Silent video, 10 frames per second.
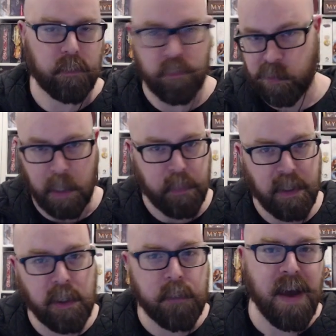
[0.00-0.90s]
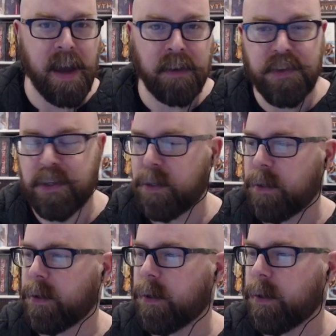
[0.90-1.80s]
typing in a command.
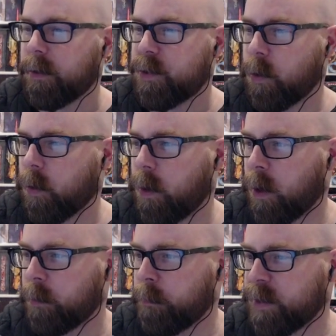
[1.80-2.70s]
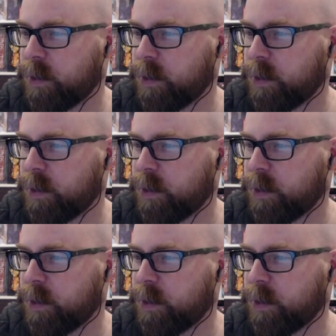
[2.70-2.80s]
So on Mix It